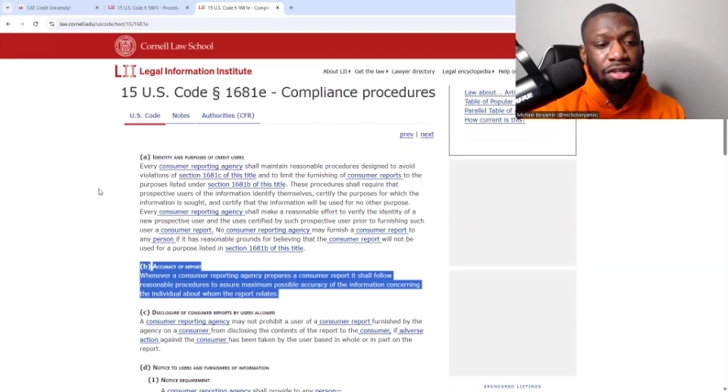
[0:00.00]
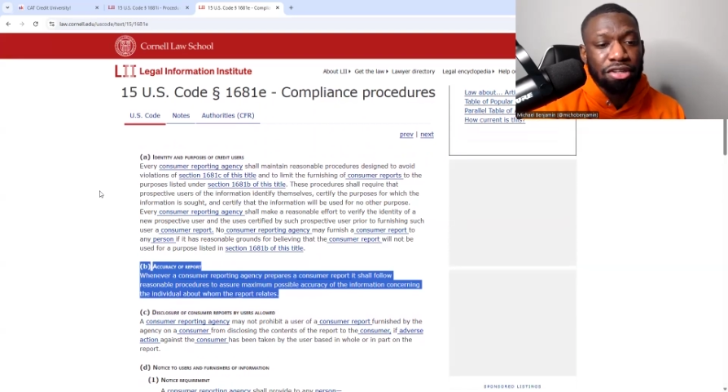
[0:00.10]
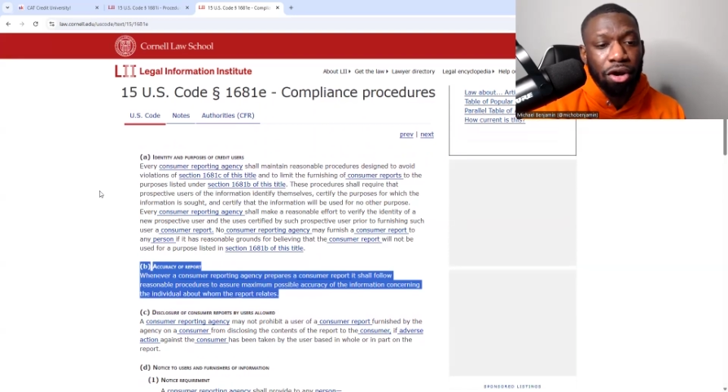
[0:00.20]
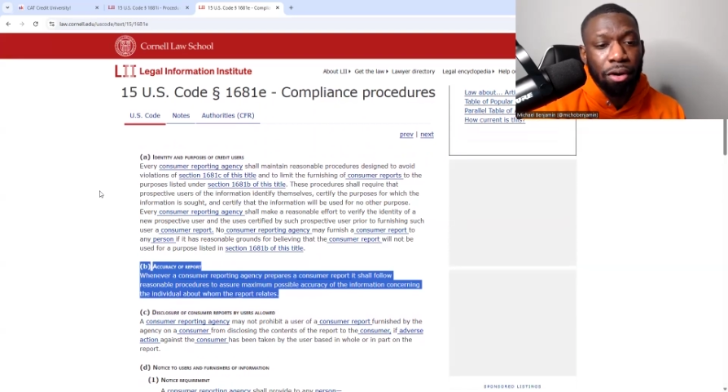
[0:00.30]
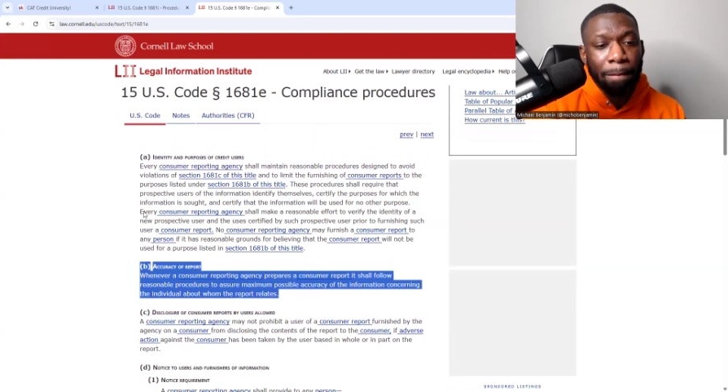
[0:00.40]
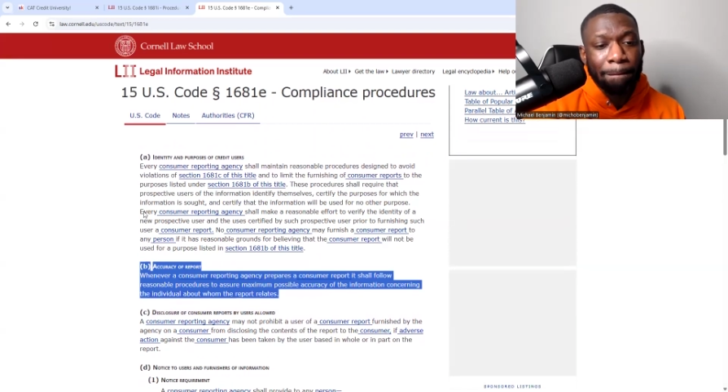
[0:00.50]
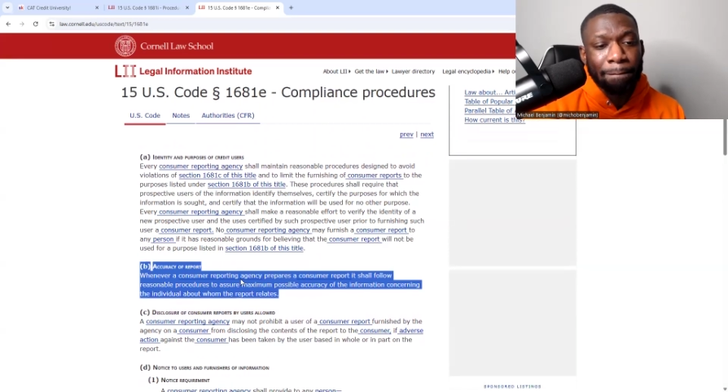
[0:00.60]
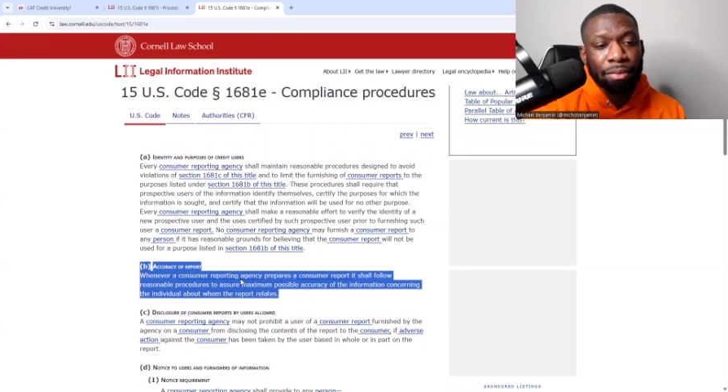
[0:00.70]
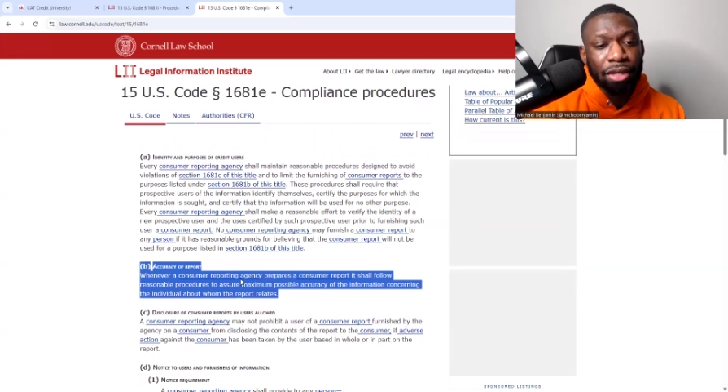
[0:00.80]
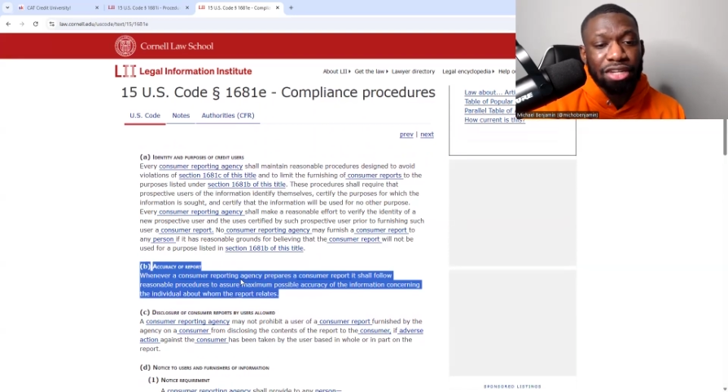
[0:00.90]
So
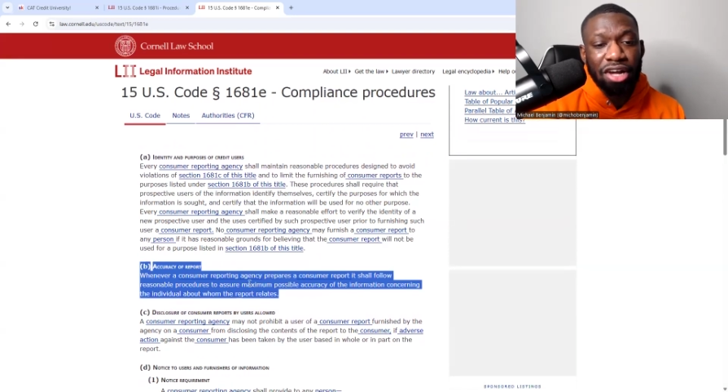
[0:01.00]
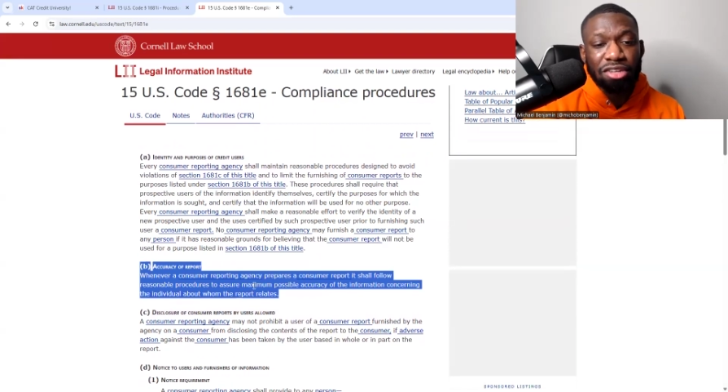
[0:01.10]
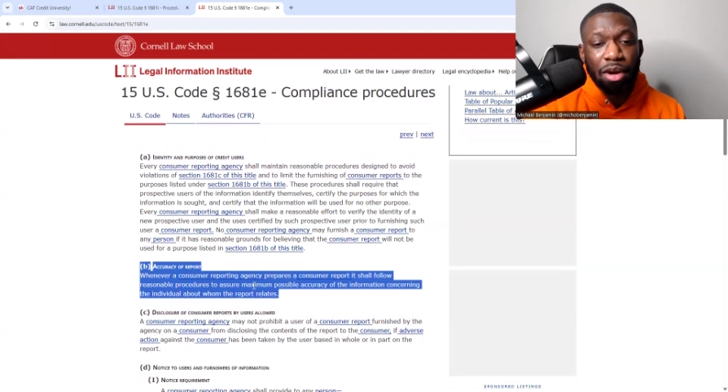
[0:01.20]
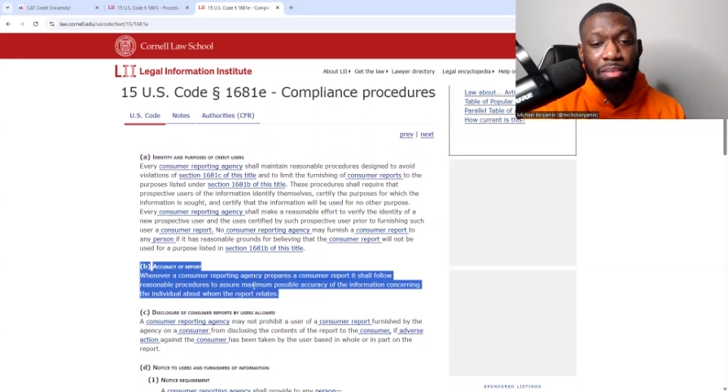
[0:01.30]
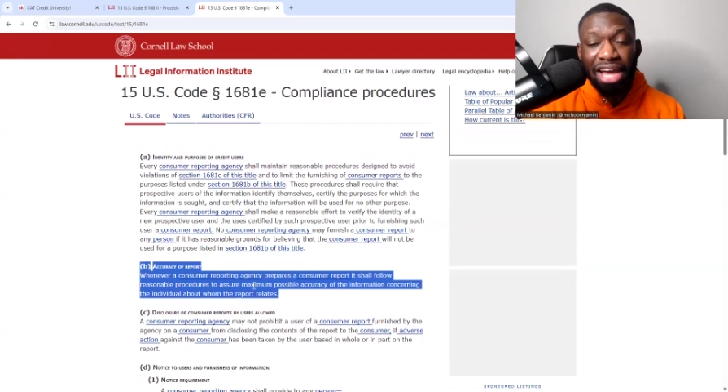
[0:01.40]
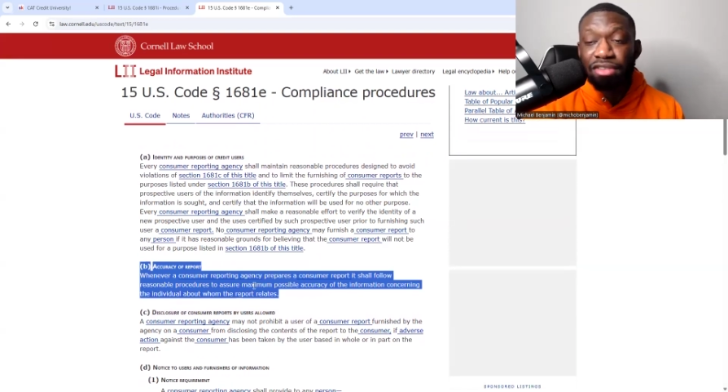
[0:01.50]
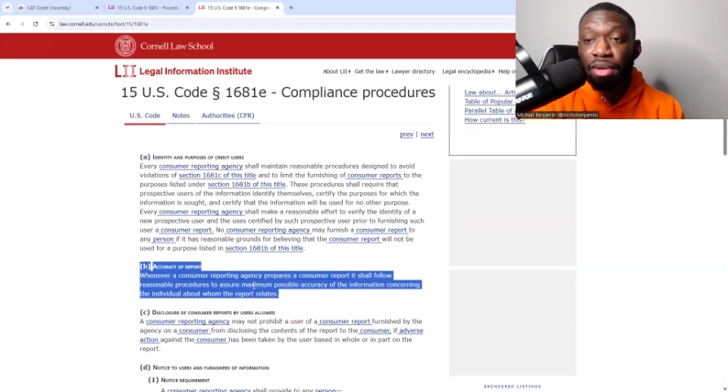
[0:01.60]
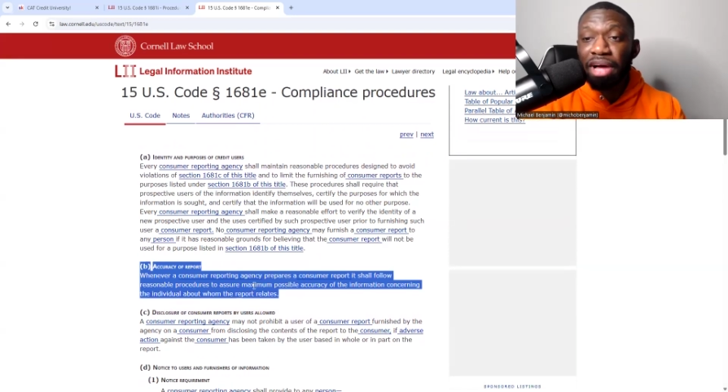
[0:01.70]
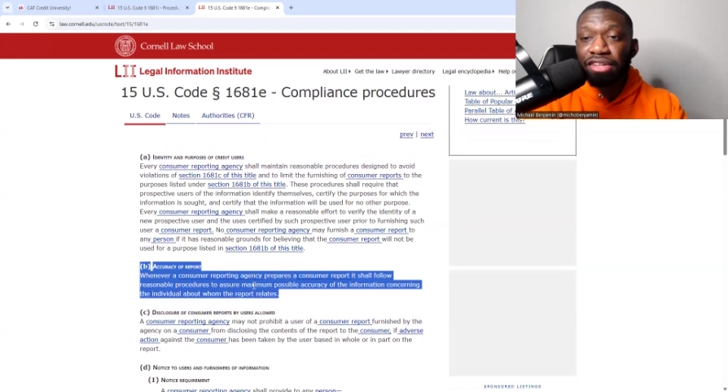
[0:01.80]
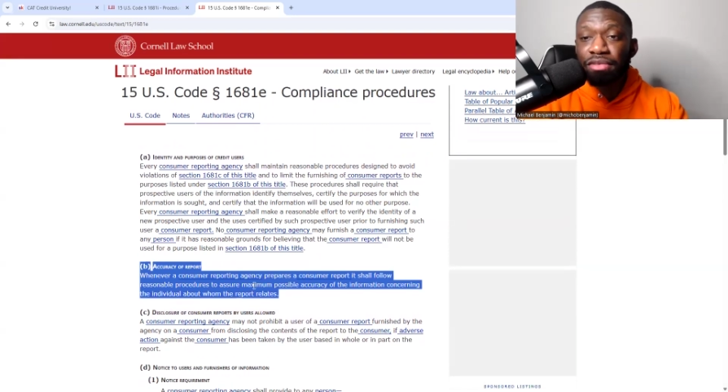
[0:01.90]
it talks about
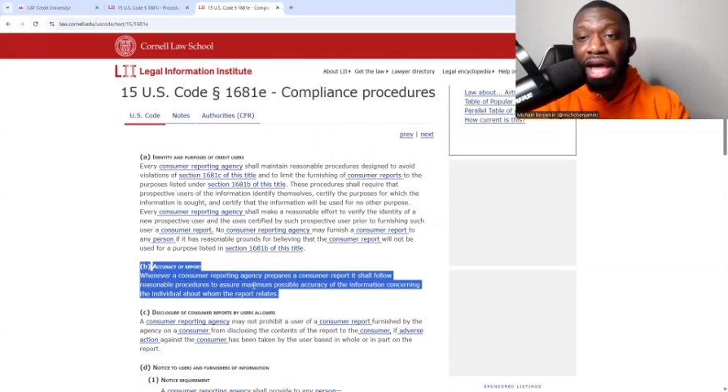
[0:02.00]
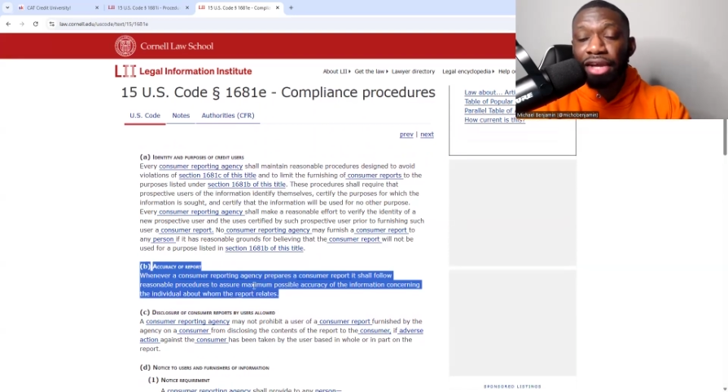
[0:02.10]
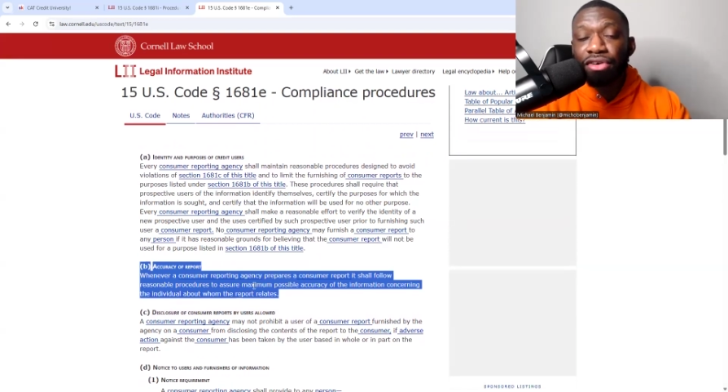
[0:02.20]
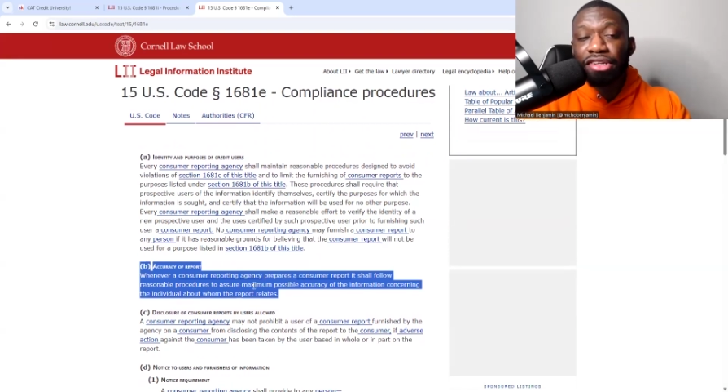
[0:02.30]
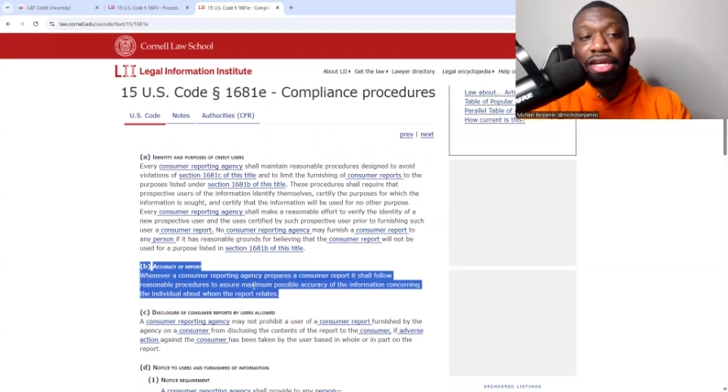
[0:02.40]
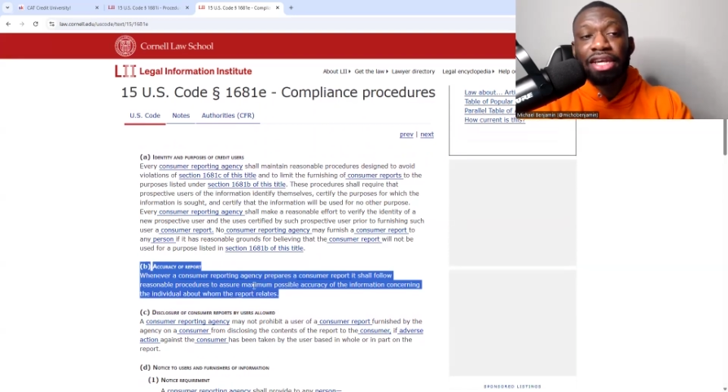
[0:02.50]
maximum possible accuracy.